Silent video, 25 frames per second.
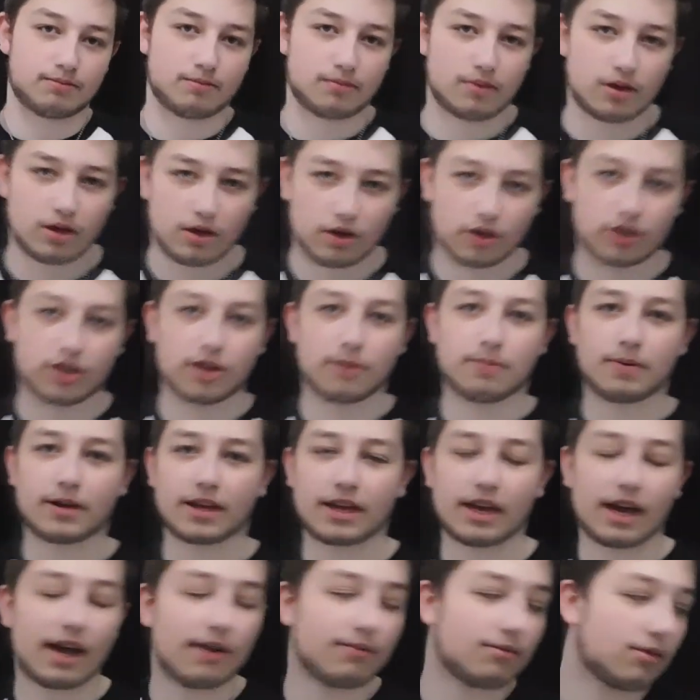hook up a
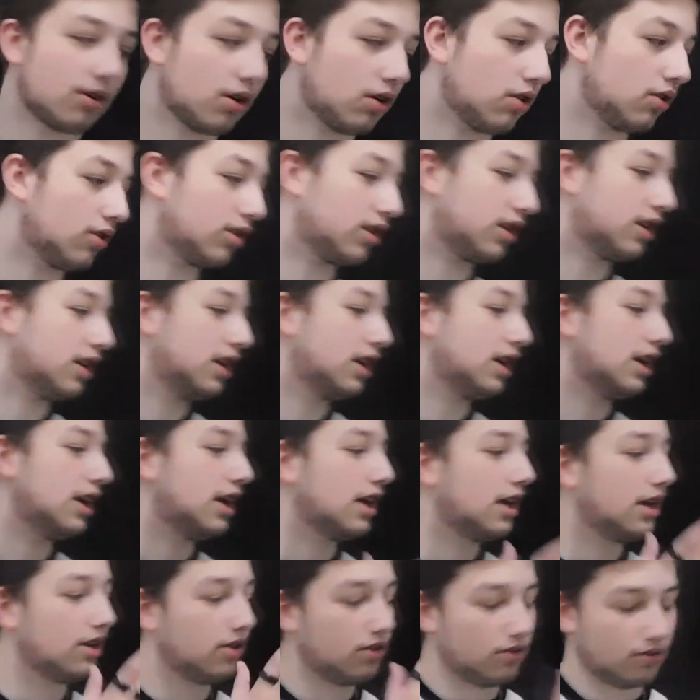camera or
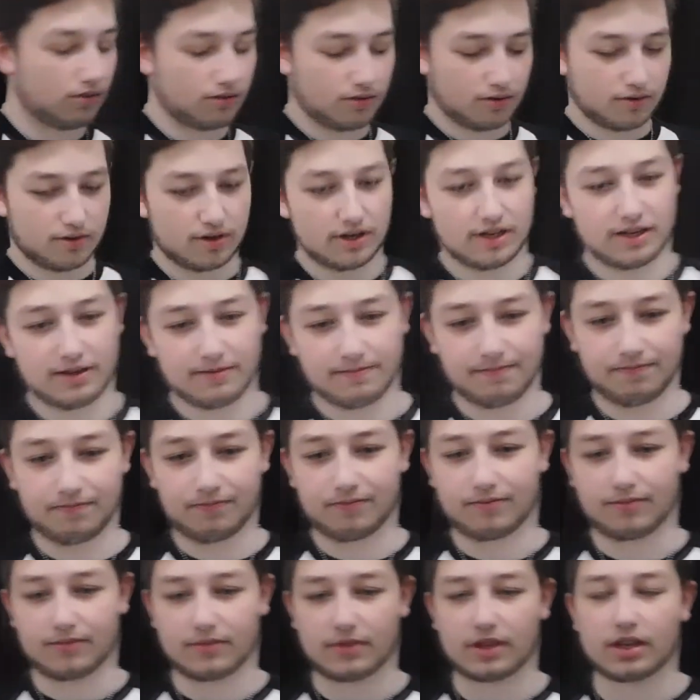or um,
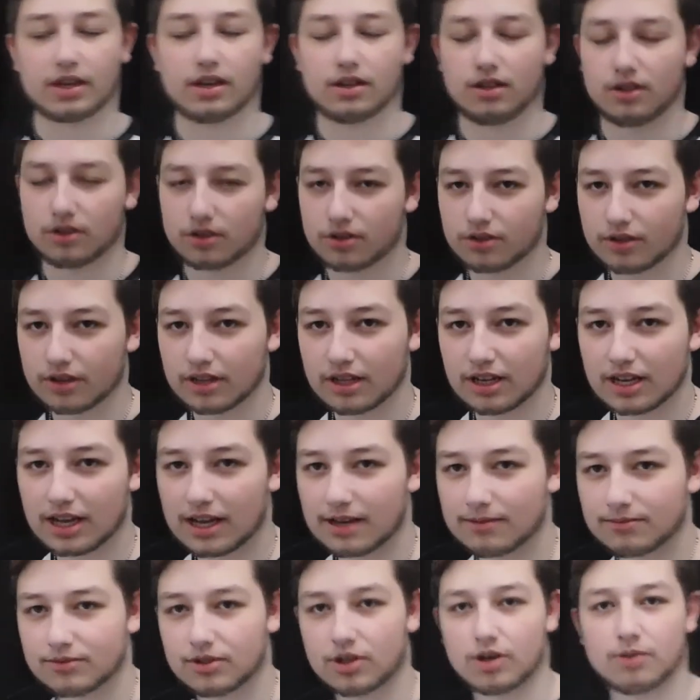look on the
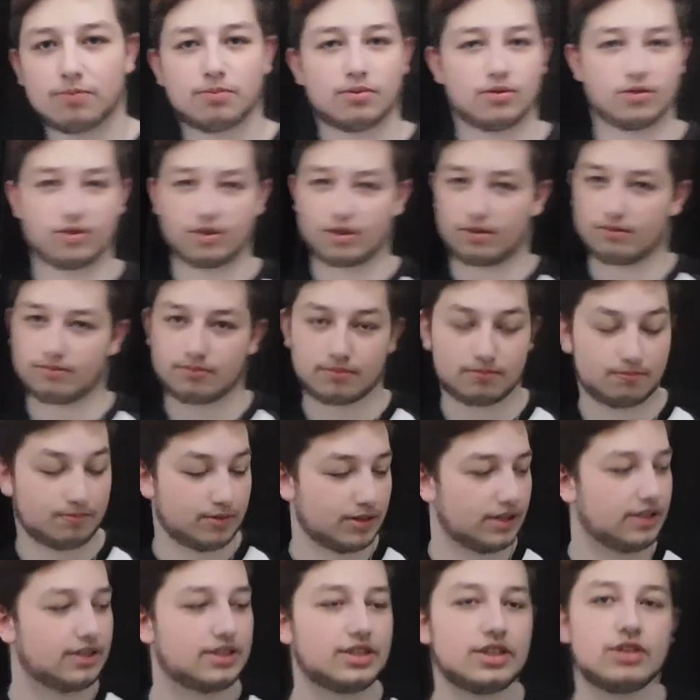laptop or
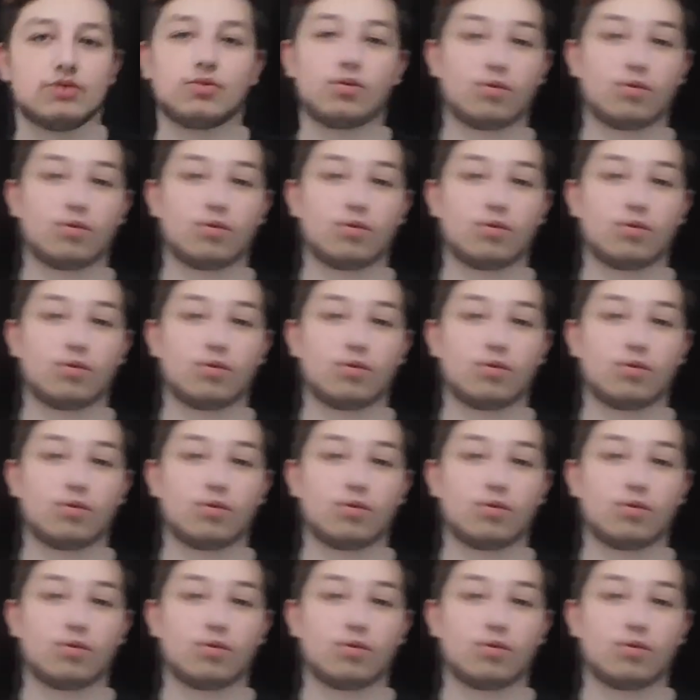PC or